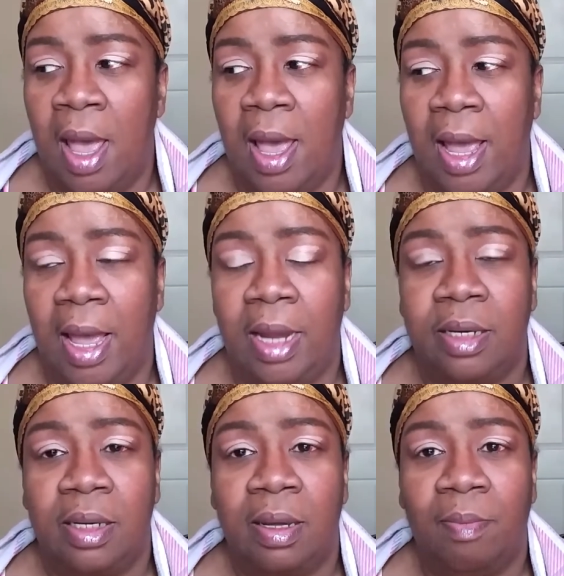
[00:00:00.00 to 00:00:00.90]

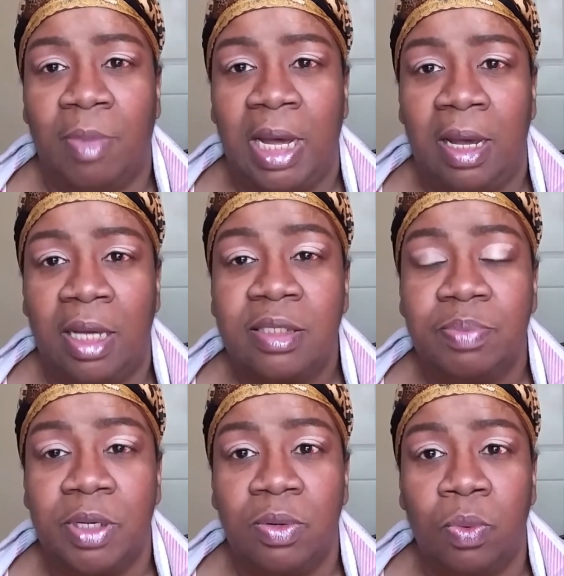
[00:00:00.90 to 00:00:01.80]
And my
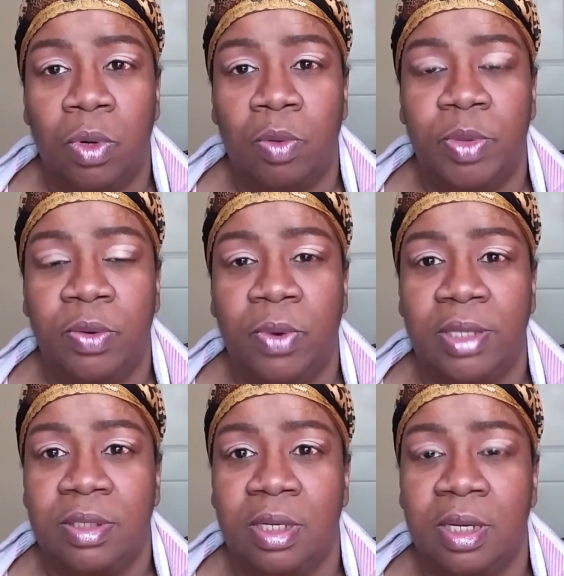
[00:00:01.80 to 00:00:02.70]
husband will be
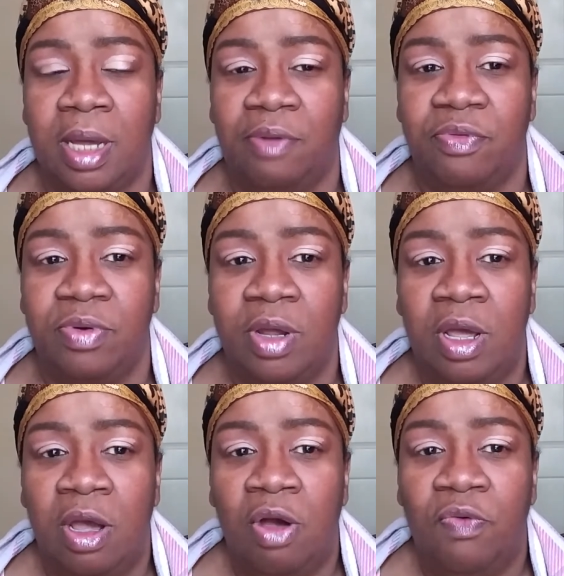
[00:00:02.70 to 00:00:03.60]
resting in heaven
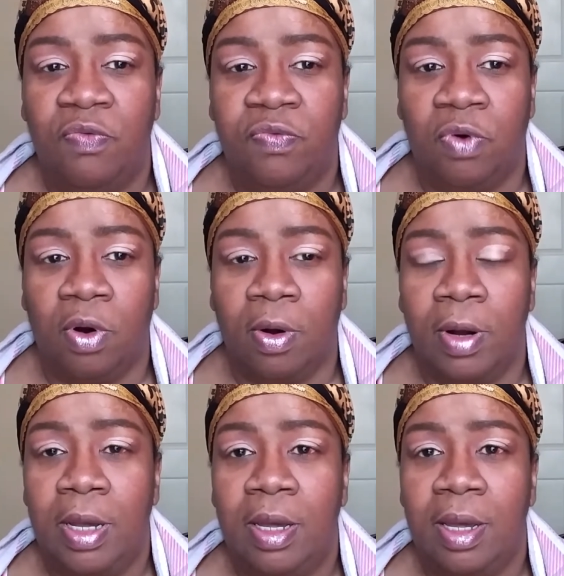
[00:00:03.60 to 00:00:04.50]

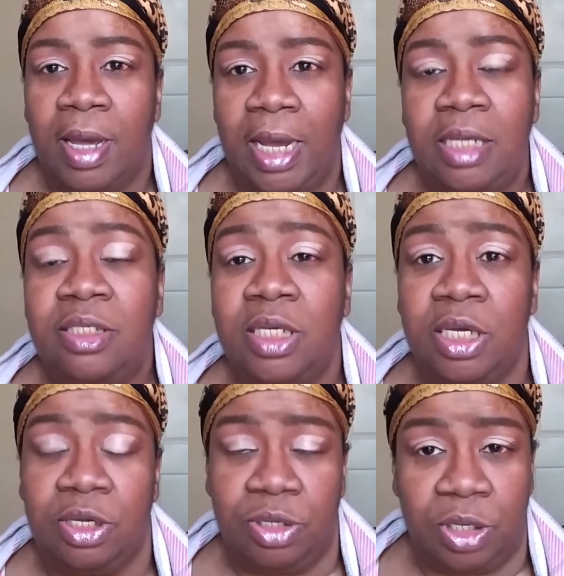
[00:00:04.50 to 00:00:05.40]
for
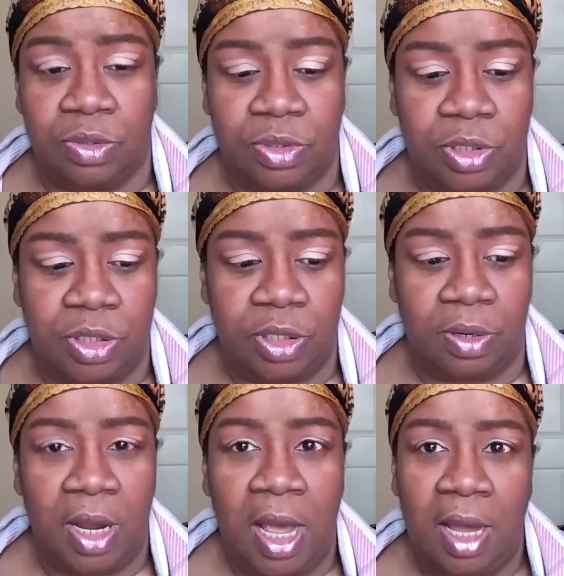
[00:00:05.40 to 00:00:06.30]
18 years this
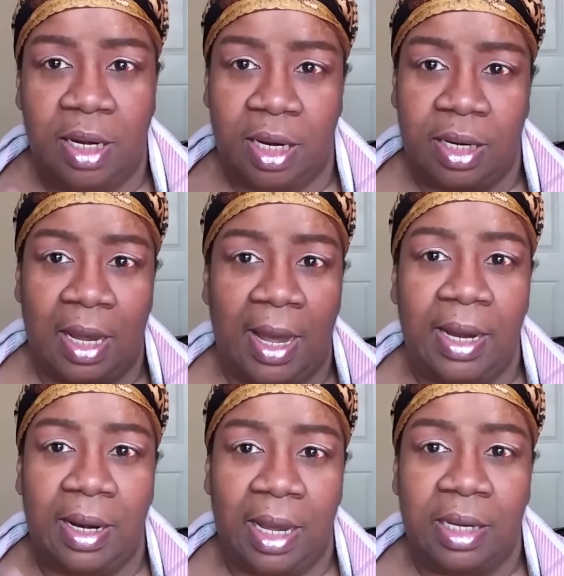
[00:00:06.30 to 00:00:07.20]
year. They
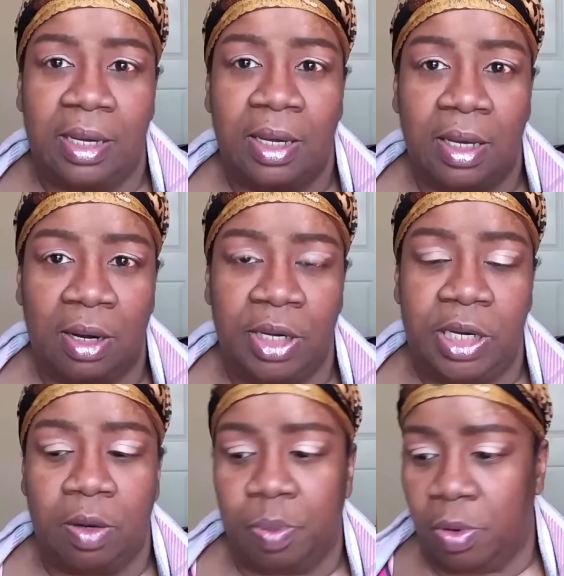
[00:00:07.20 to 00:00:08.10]
died like a
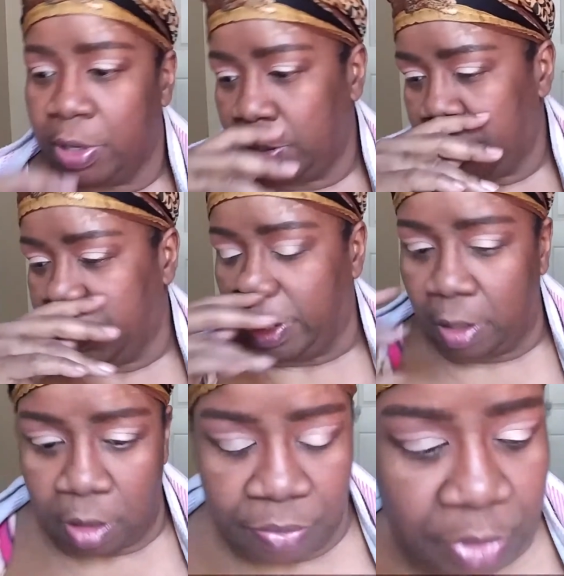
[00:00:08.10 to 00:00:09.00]
year apart, on
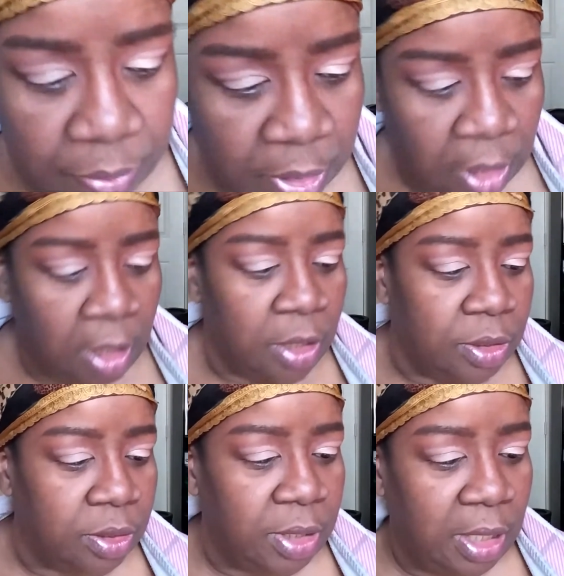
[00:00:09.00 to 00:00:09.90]
all of them.
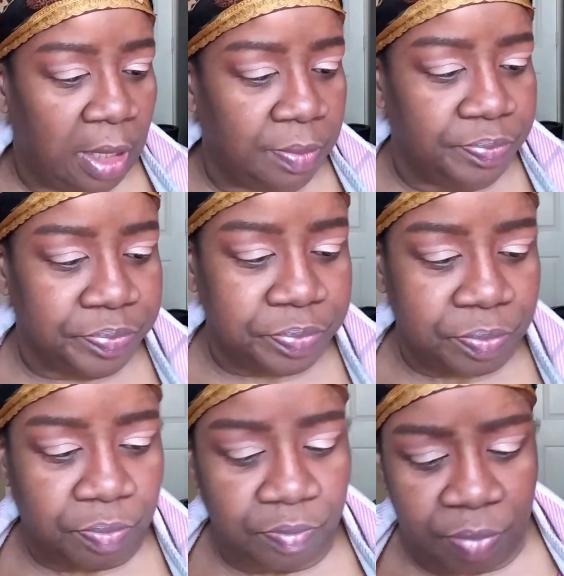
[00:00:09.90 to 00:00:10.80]
So yeah,
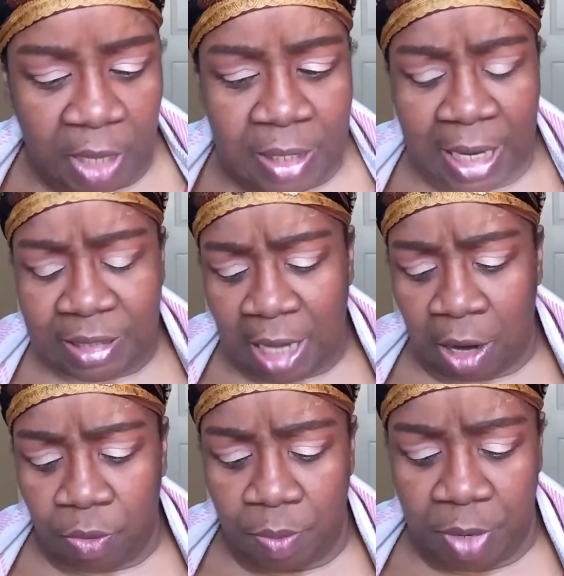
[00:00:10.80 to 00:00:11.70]
that's
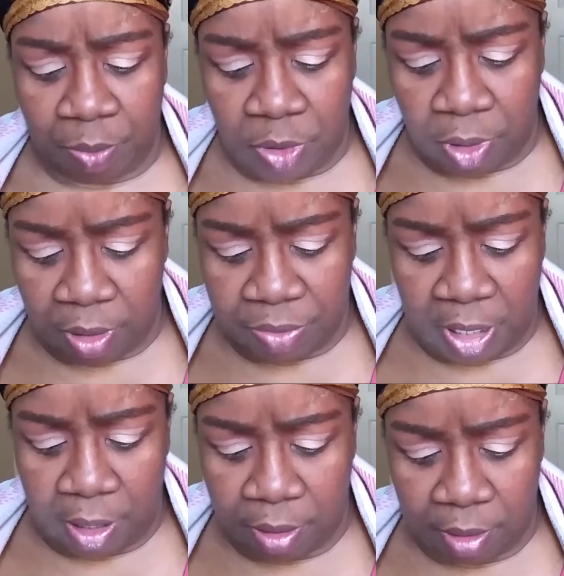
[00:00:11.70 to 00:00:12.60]
how I remember all of
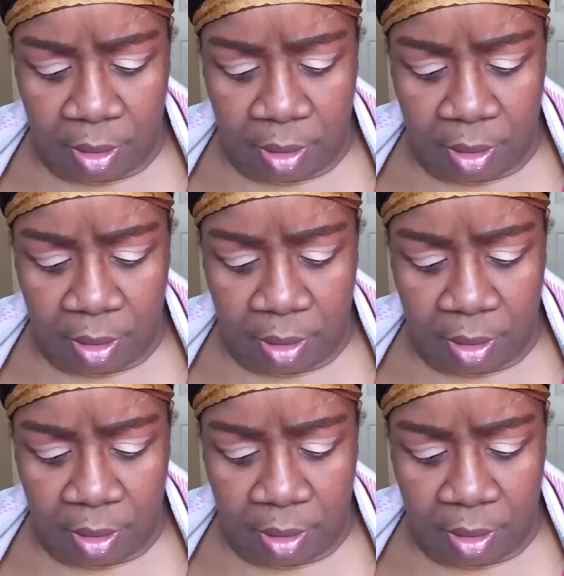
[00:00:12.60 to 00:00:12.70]
that.